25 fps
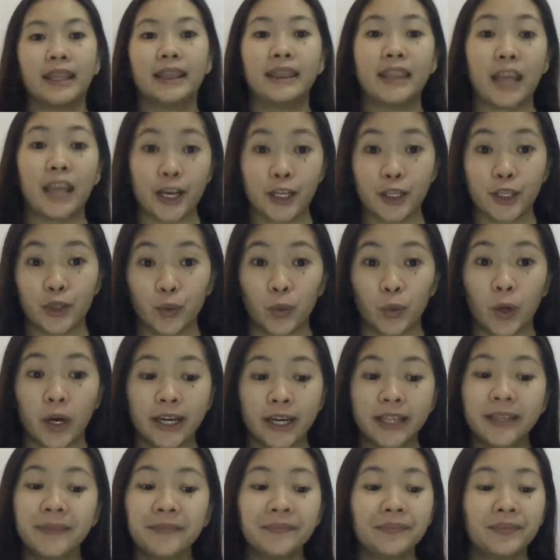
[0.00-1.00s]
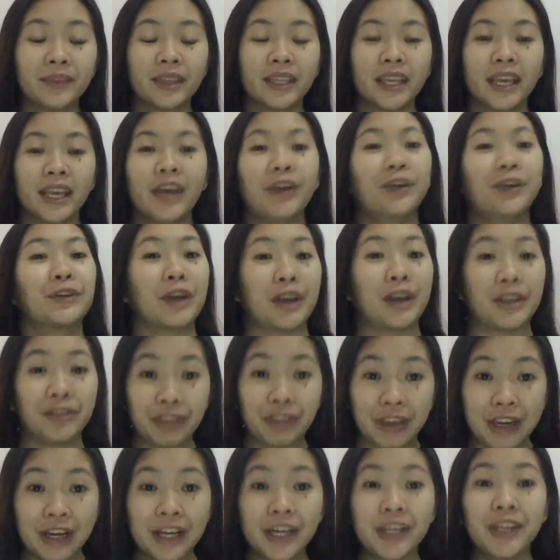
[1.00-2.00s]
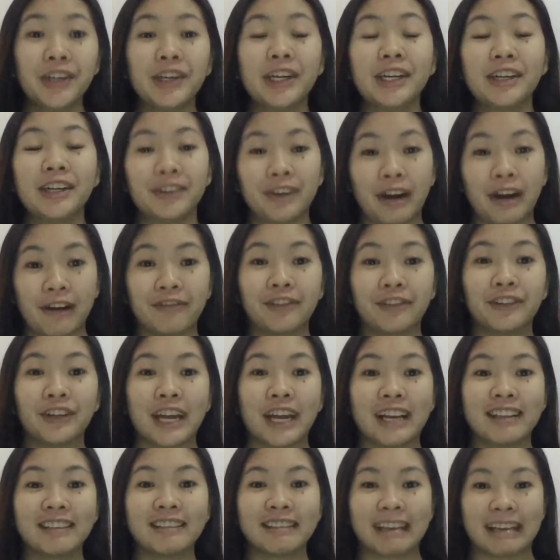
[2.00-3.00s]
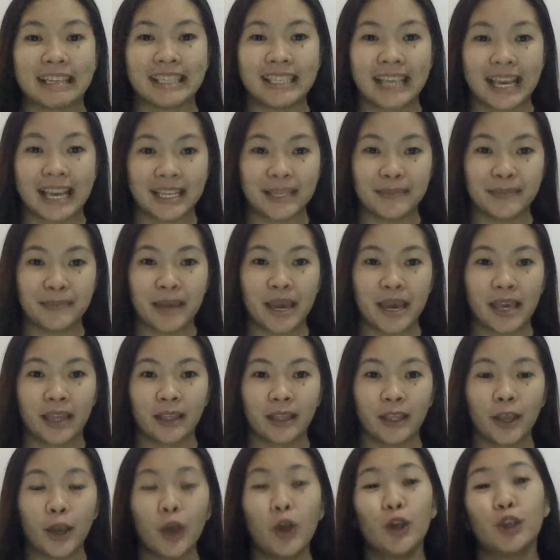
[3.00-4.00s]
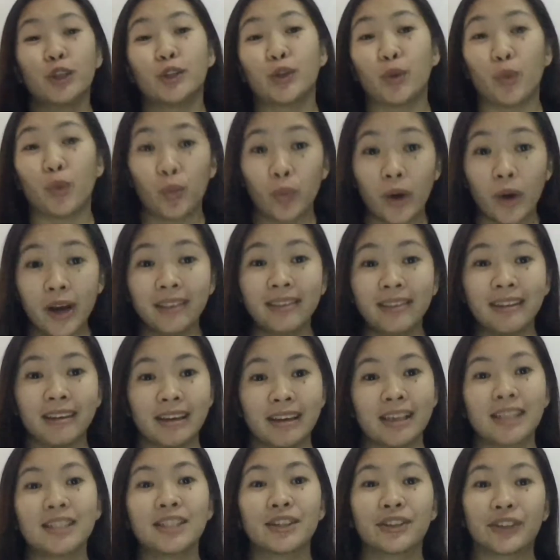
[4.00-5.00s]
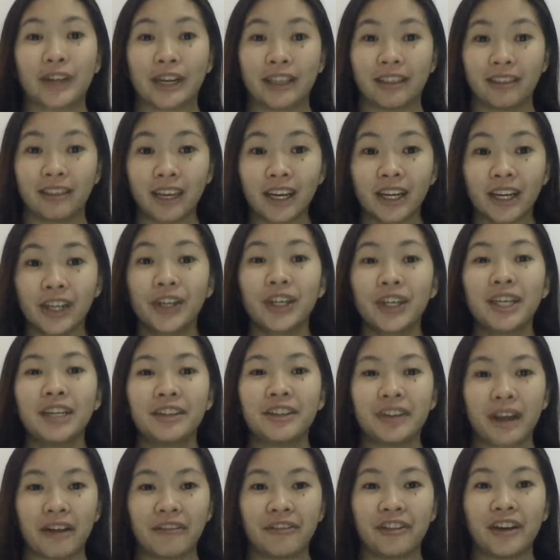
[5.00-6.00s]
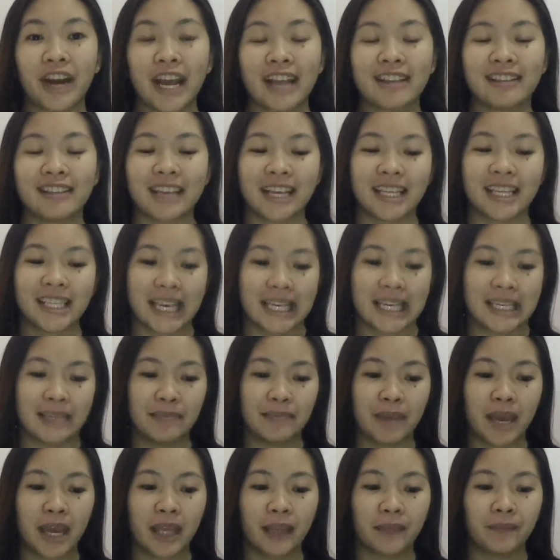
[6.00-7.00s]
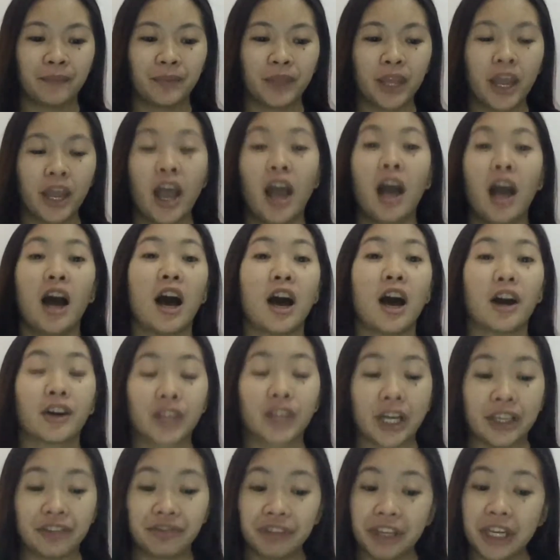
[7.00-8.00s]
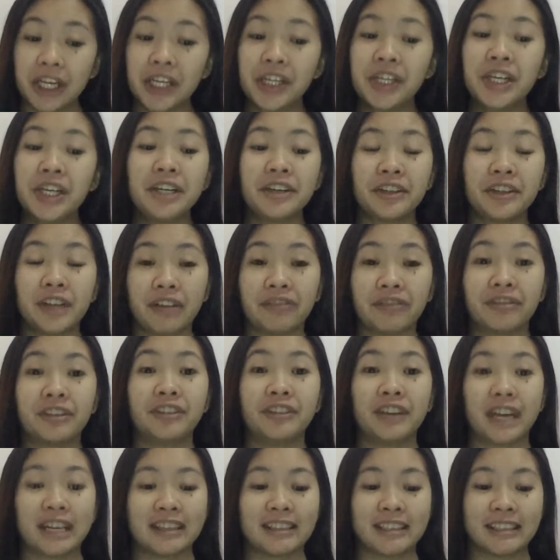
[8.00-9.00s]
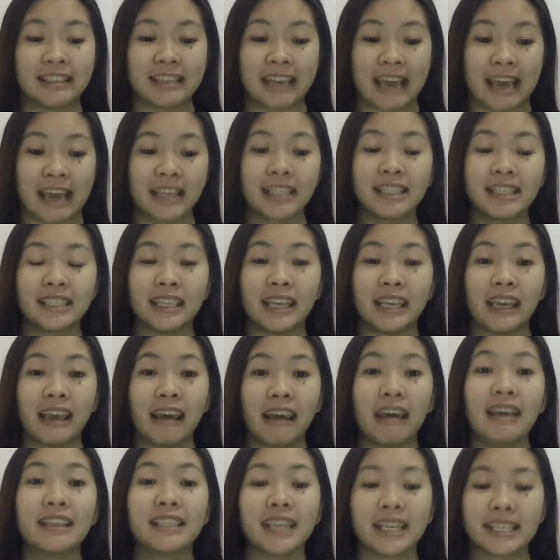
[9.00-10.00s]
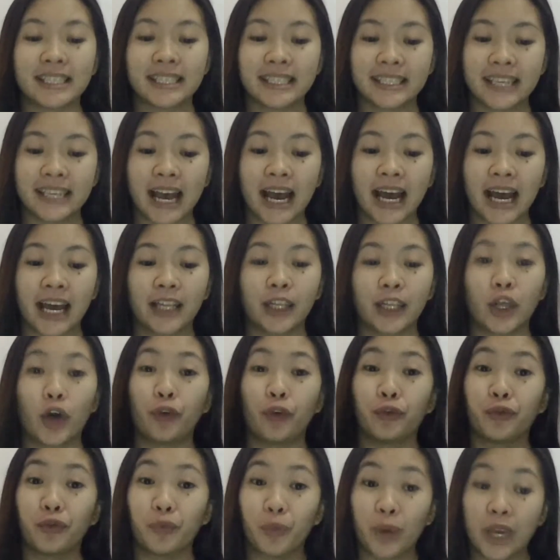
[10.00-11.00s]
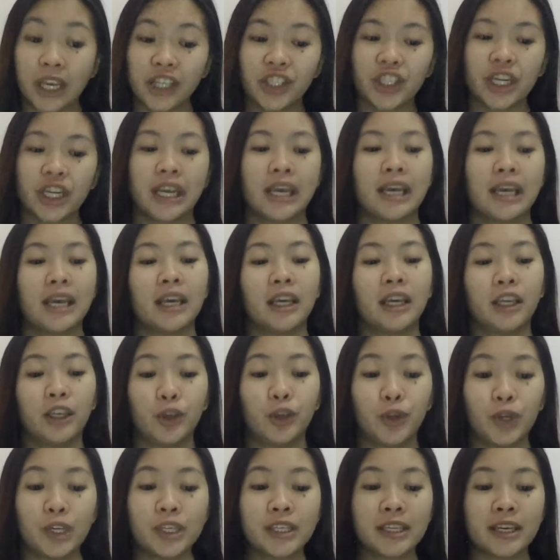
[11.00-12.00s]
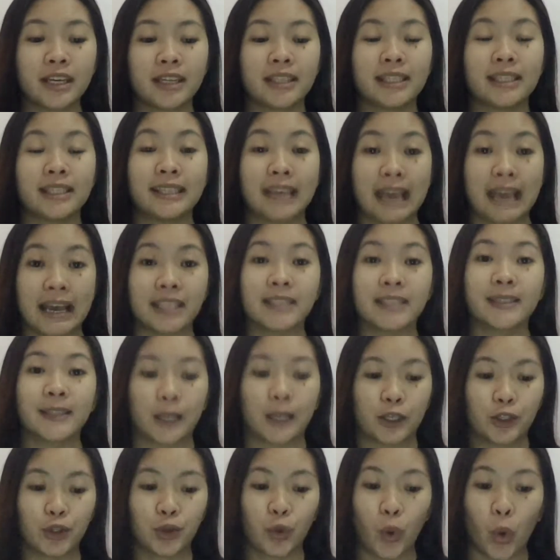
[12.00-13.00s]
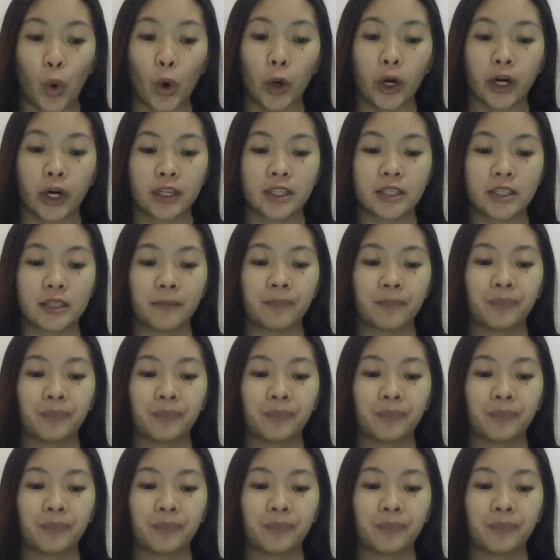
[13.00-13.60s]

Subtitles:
Next one, Criterion reference assessment. So what is Criterion reference assessment? A Criterion reference test is a style of which uses test scores